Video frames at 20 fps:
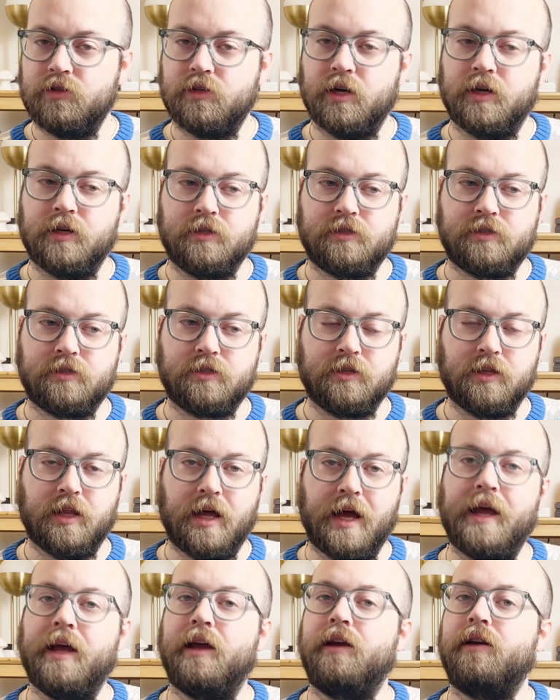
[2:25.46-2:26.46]
Just
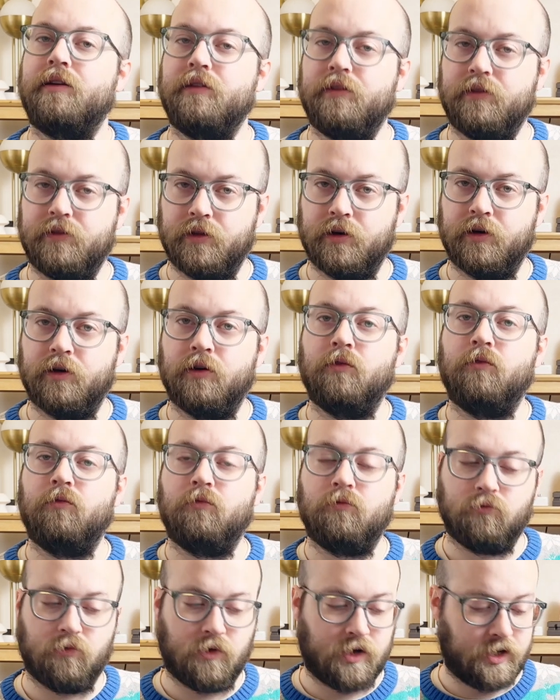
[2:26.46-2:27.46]
like the
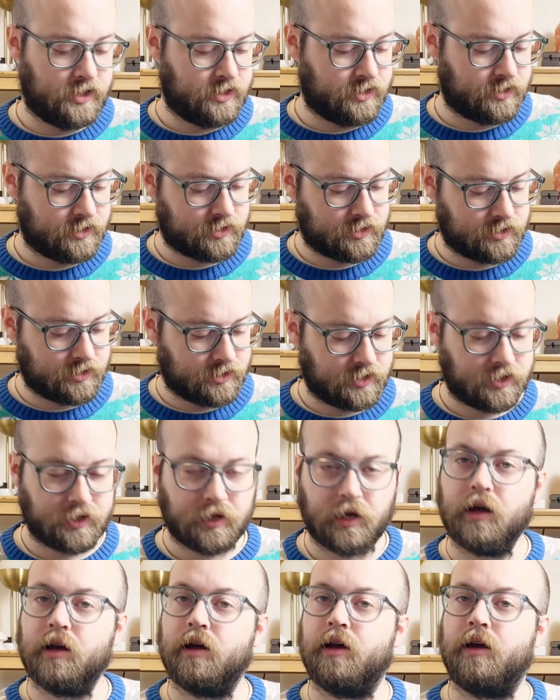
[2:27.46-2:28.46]
ones
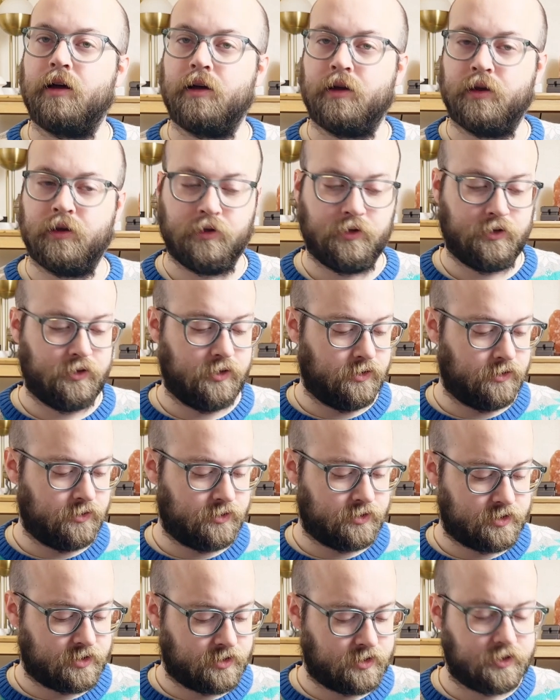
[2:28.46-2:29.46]
I
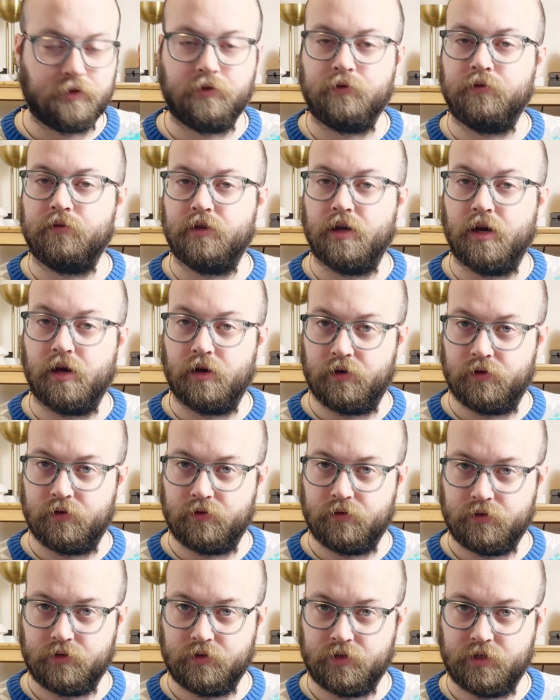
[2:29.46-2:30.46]
used to
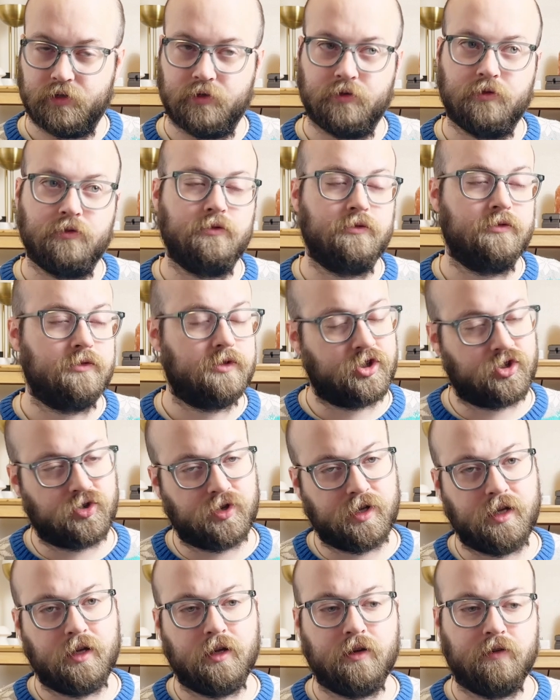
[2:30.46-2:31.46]
know. 2,
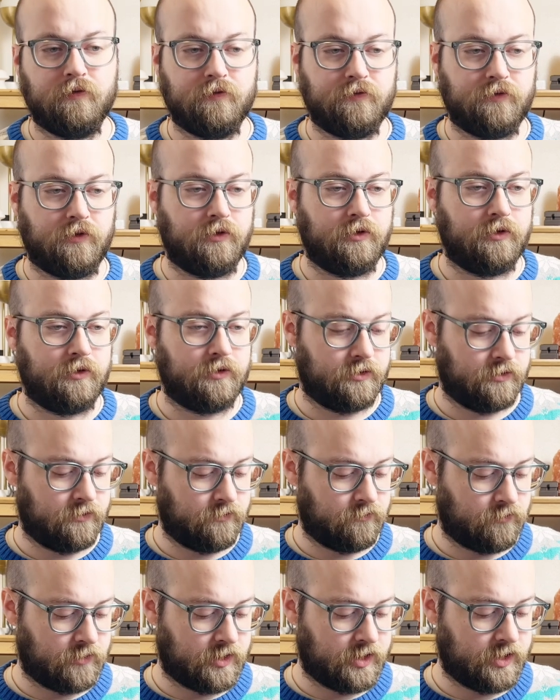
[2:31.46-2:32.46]
3, 4,
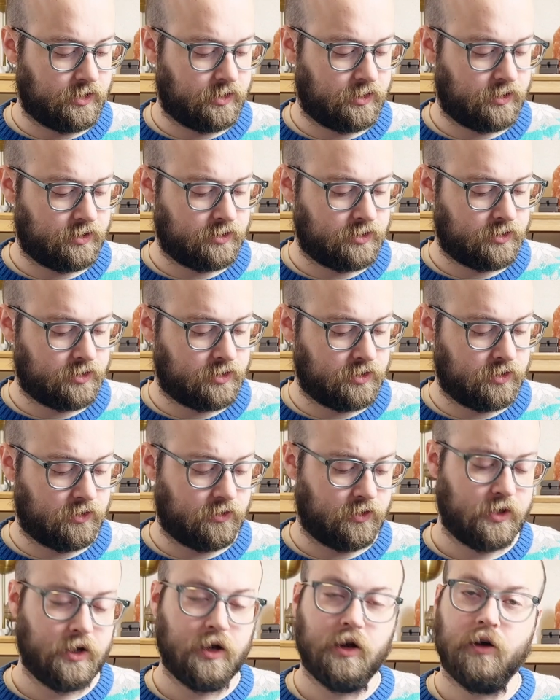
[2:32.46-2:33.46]
1,
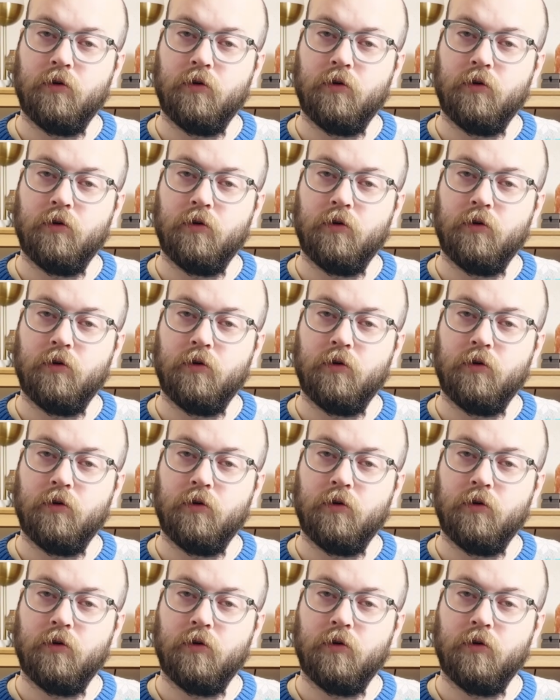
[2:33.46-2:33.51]
2.